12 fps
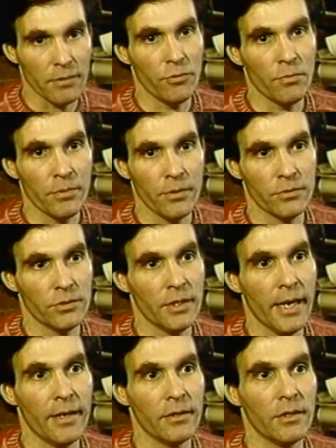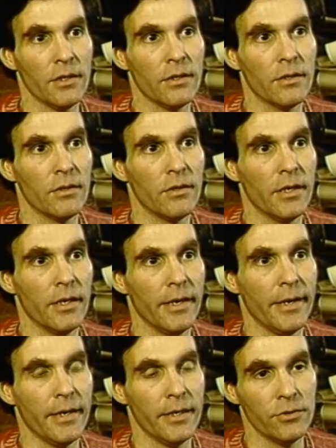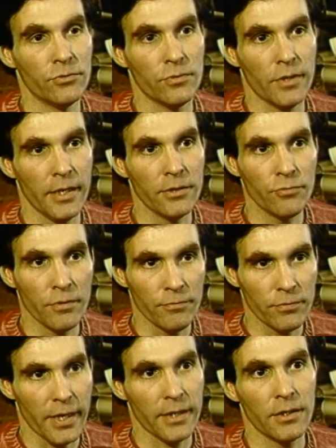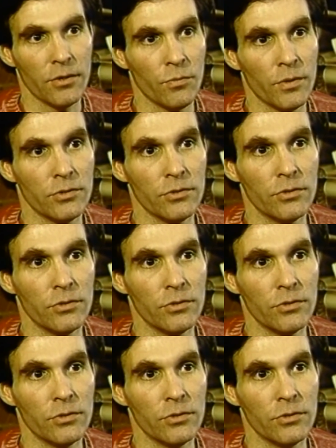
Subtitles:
of your personality is reflected in what you